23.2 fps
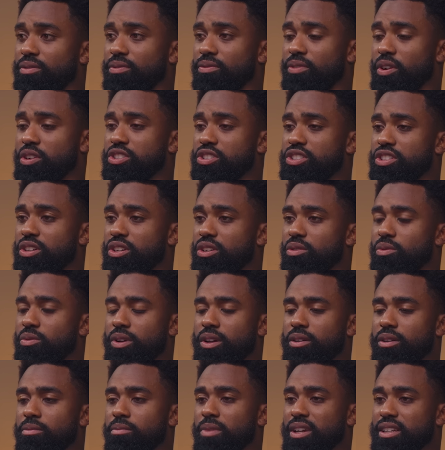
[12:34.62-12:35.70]
first year
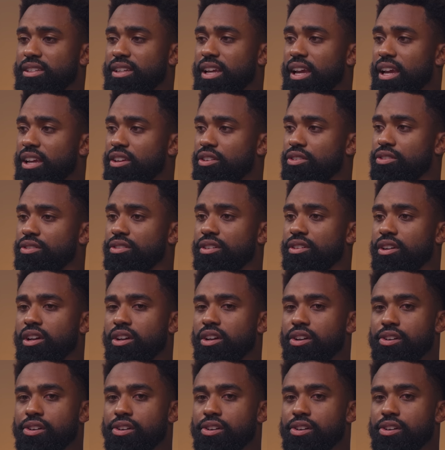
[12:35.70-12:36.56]
with McDaniel